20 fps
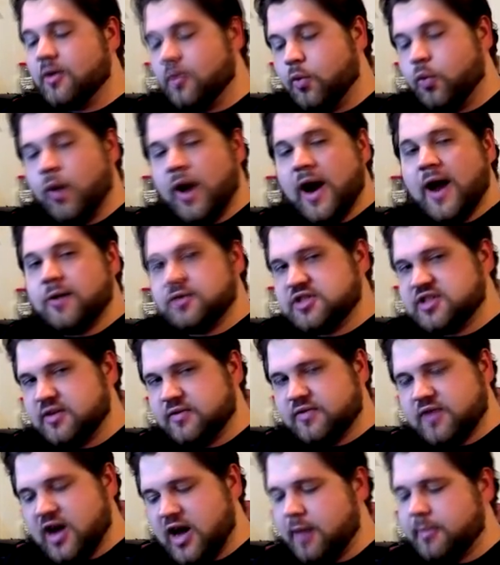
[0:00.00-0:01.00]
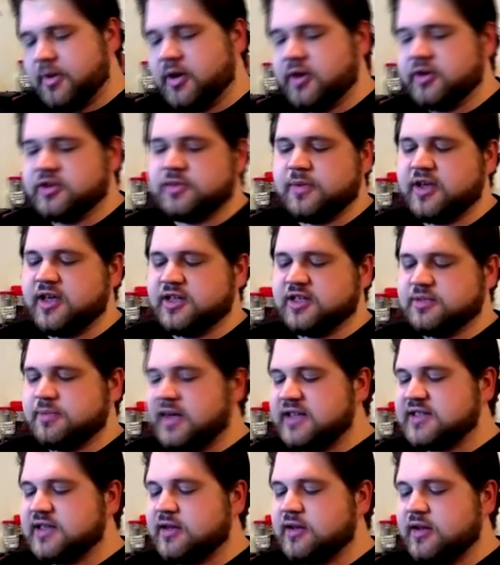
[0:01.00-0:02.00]
routes of combos, because
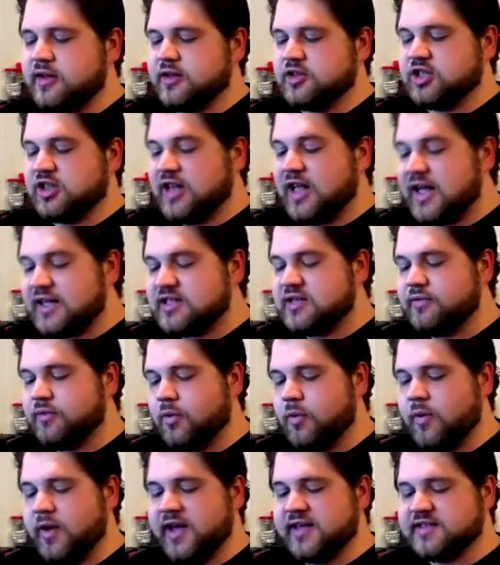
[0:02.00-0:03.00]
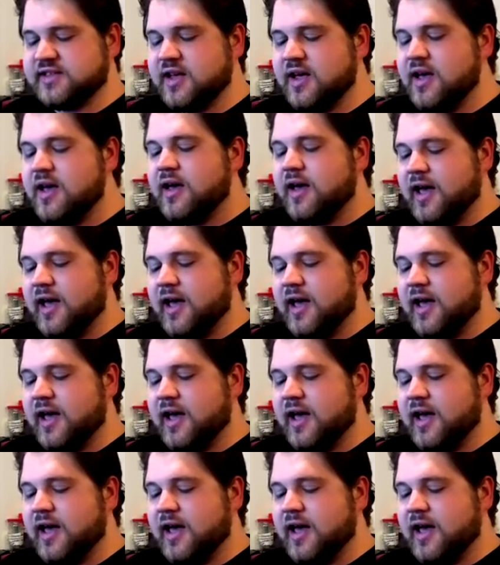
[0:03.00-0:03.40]
basically there's lots of different ways,